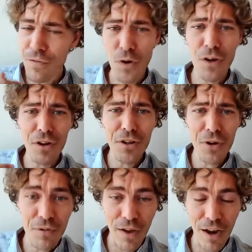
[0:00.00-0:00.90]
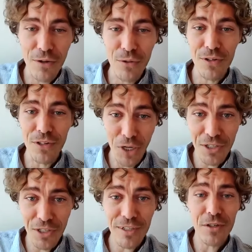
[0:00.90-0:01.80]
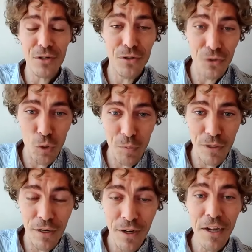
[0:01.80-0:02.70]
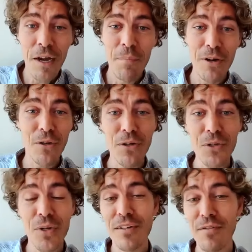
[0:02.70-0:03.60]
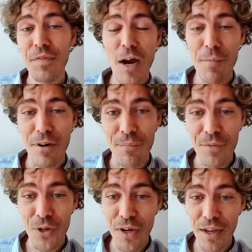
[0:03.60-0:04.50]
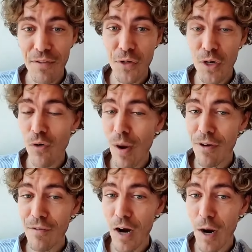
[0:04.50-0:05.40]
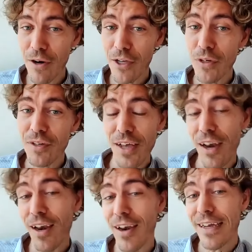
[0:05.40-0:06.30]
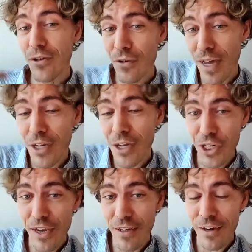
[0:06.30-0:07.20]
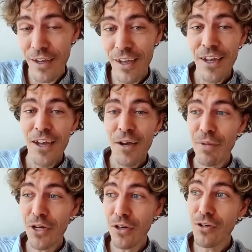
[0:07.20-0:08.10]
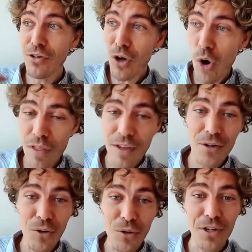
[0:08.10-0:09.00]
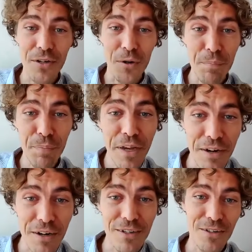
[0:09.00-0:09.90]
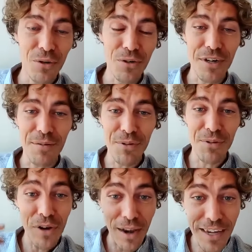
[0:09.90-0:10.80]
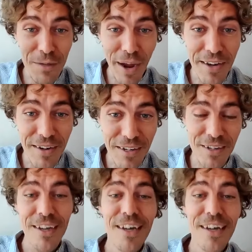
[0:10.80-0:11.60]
further your values, not just as a consumer, but also as a farmer. If you're a women farmer, you would sell into that chain because you know that those are your peers and those are like-minded